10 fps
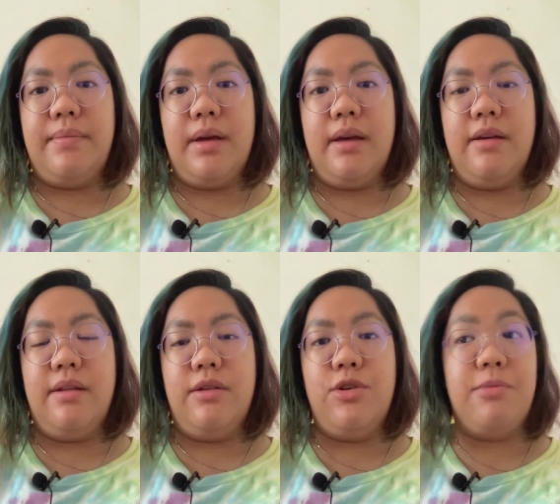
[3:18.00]

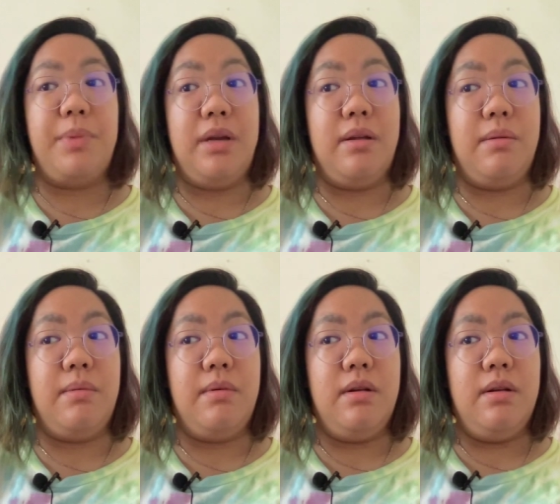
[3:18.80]
in European
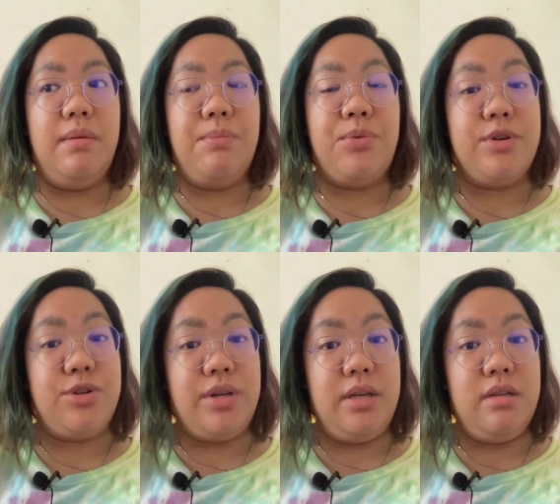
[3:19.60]

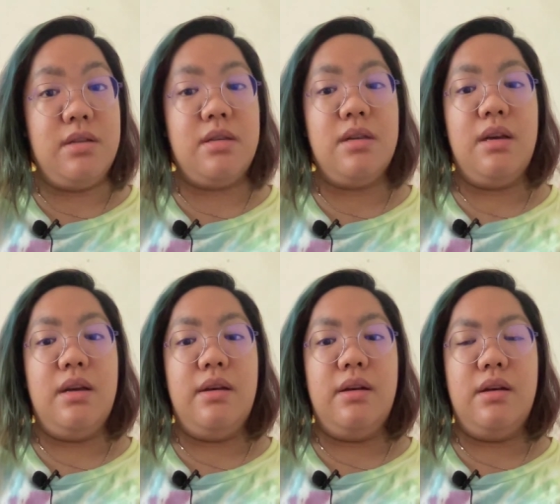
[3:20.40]
Portuguese,
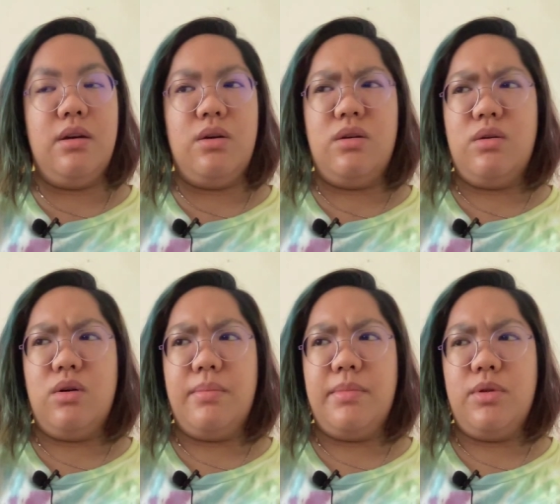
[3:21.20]

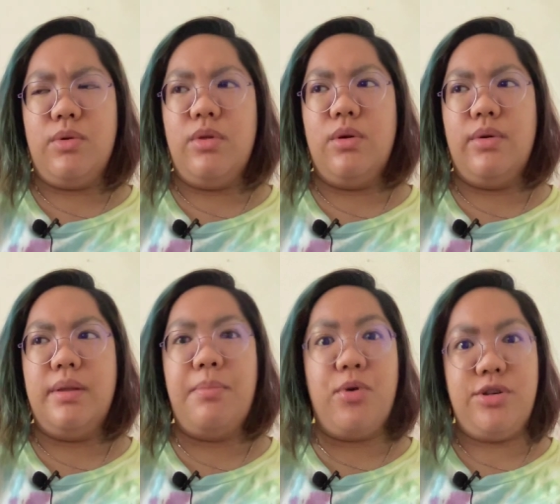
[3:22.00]
or no,
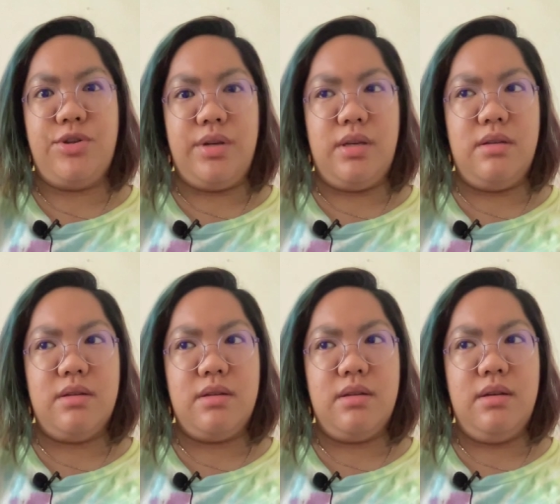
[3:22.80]
in
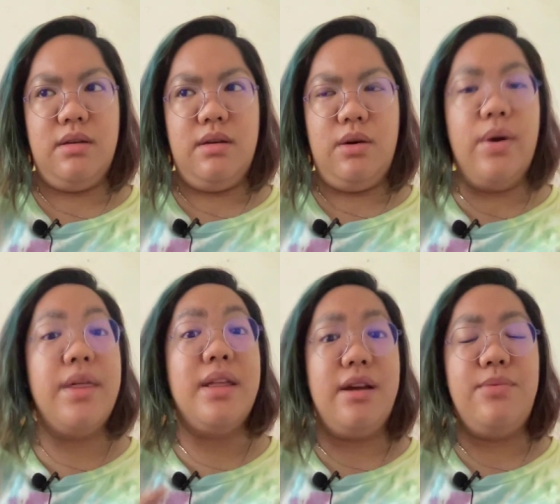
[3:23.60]
Portuguese. Well, I
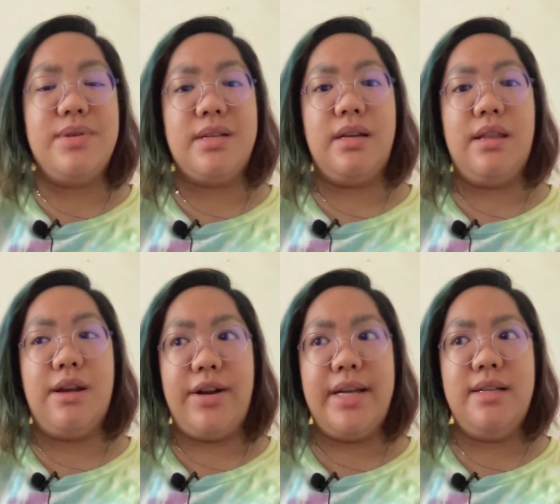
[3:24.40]
think
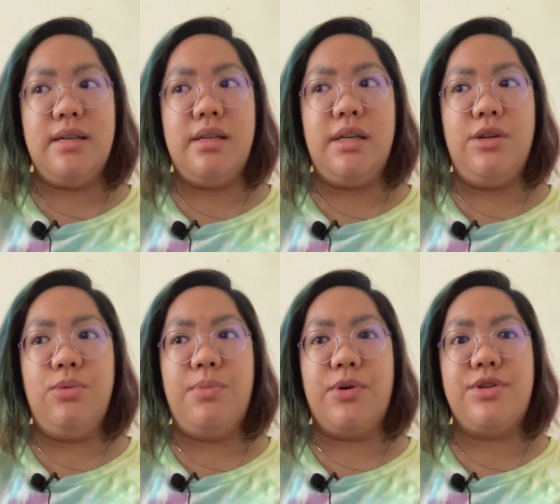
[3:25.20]
there is an EU
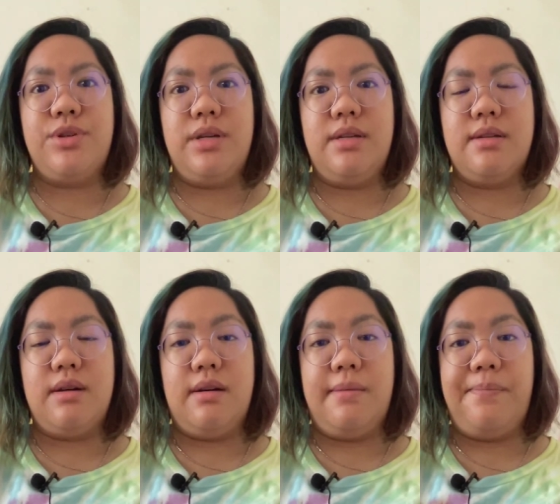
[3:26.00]
Portuguese
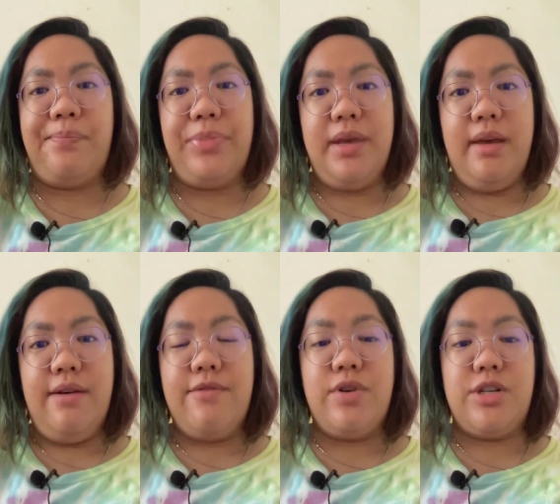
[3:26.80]

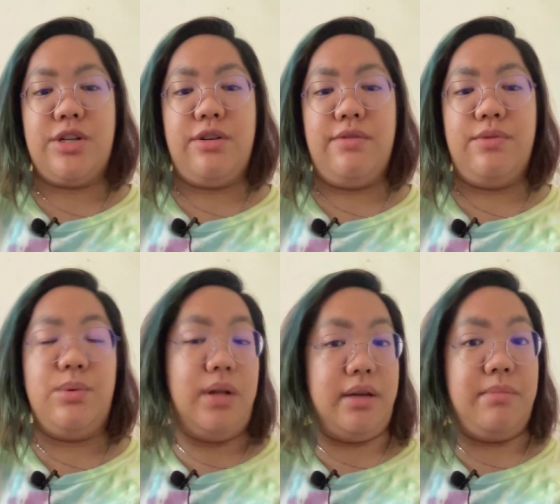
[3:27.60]
version of
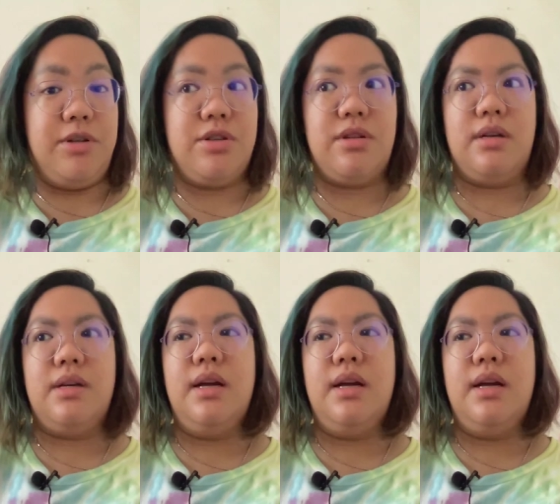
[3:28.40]
Welkinista.